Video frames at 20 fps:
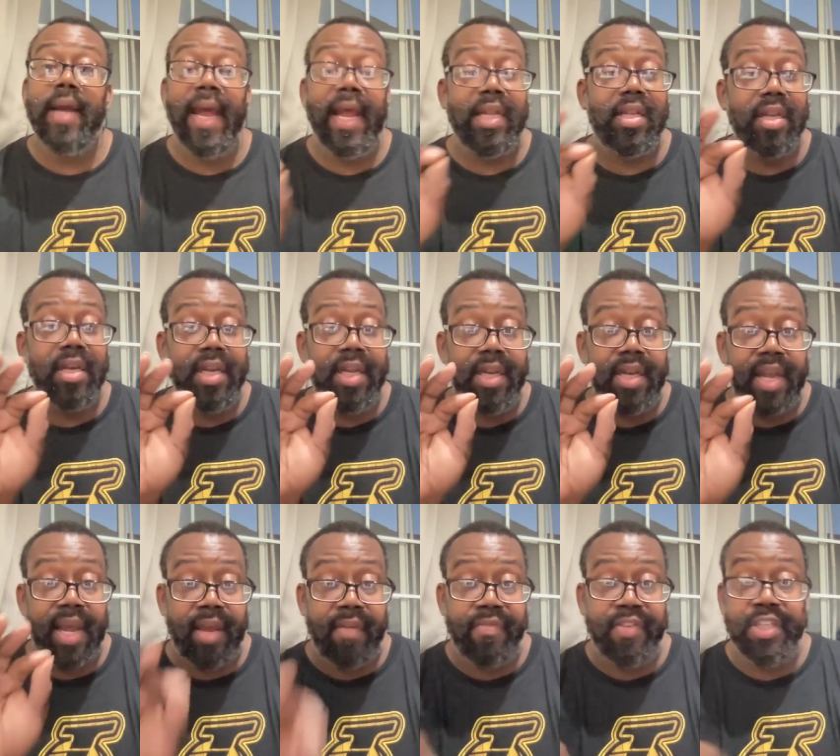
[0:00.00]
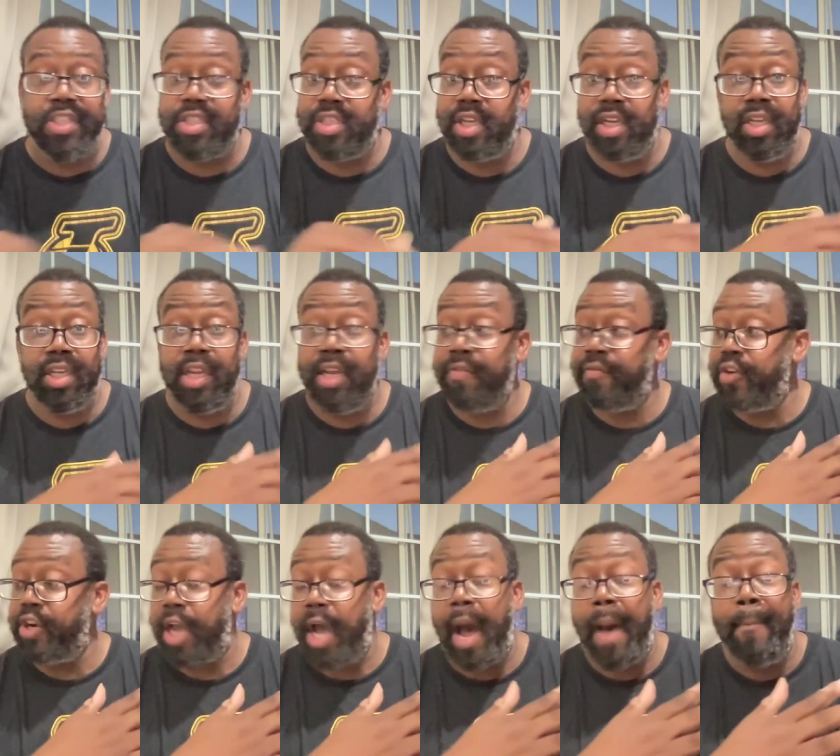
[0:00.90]
Anthony Davis
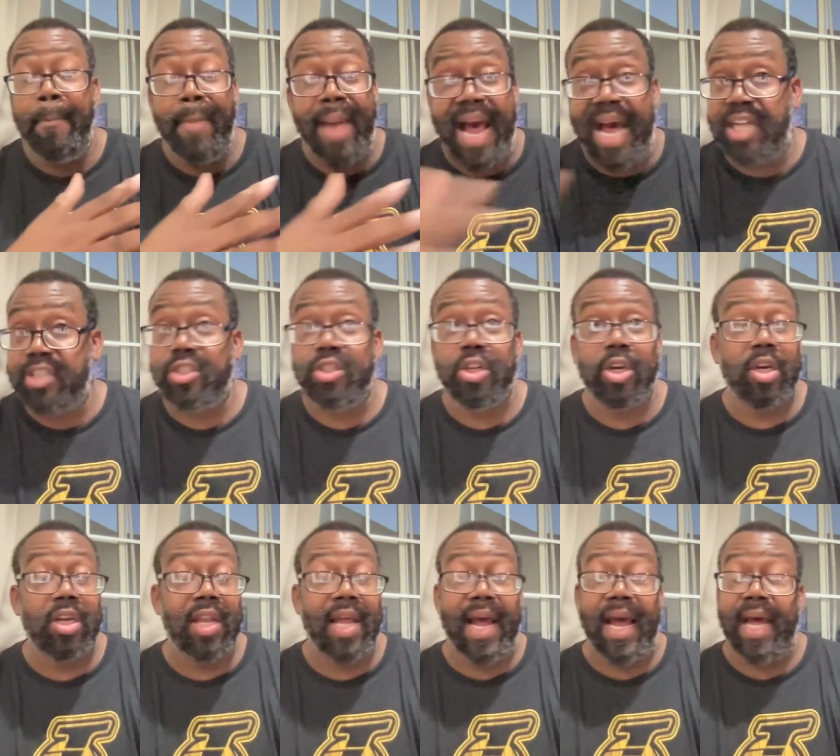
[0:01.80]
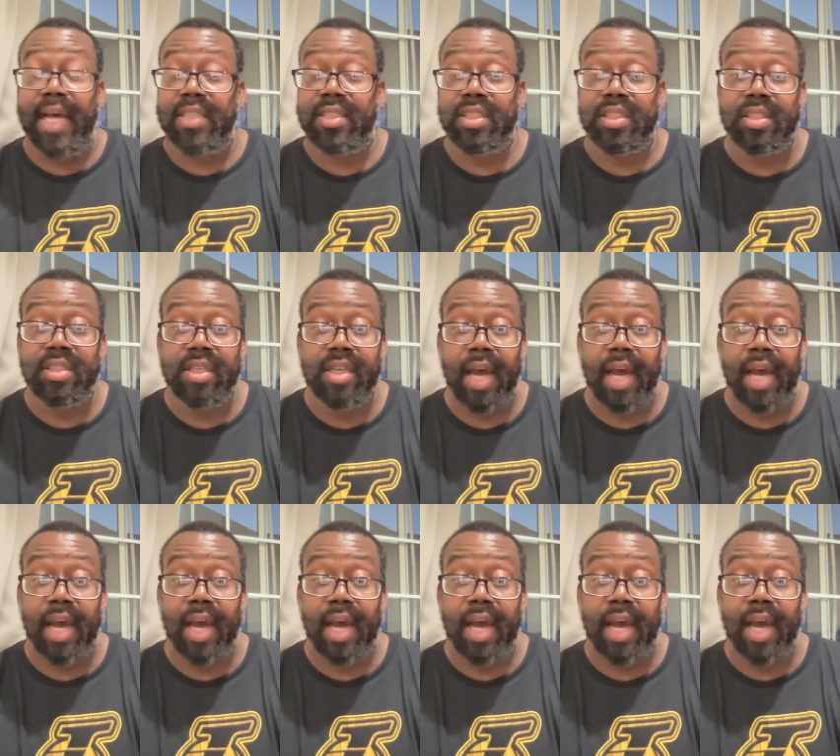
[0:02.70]
delivered a masterclass.